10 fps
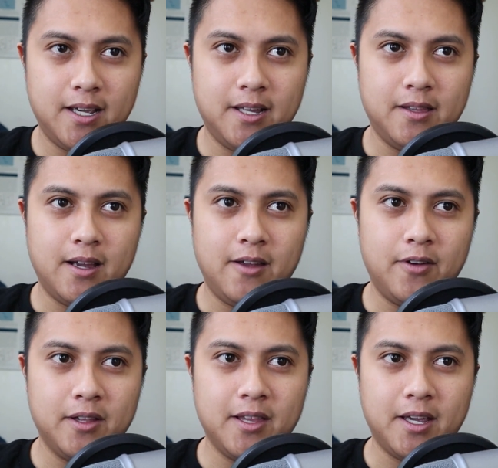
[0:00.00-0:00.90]
and I
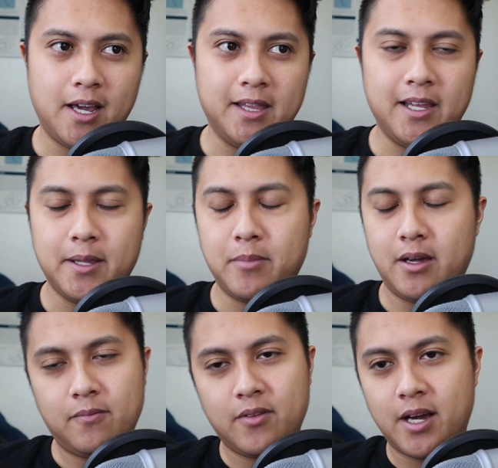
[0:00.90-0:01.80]
felt like I had let
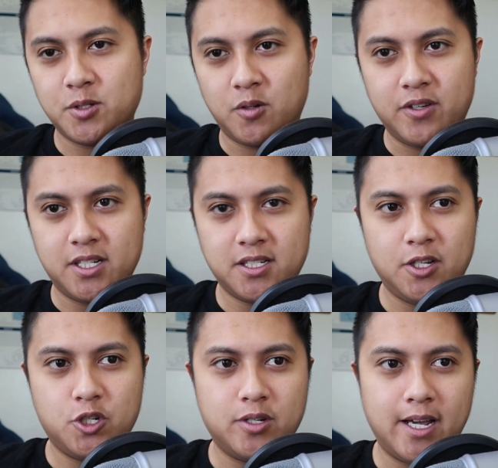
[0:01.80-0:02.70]
my high school physics
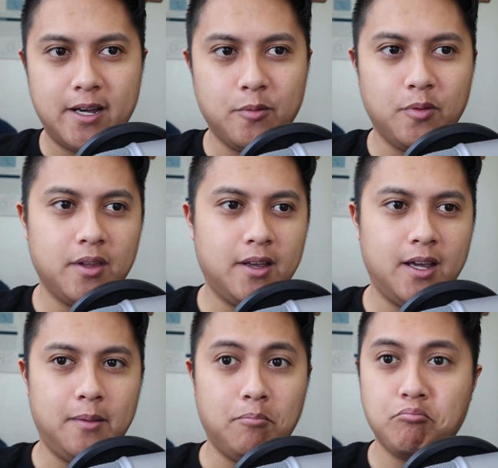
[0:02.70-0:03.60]
teacher down
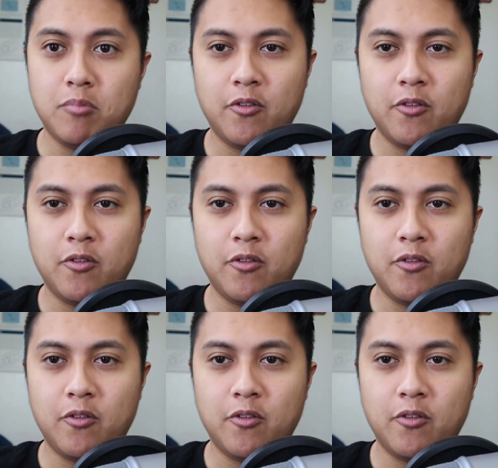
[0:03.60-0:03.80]
and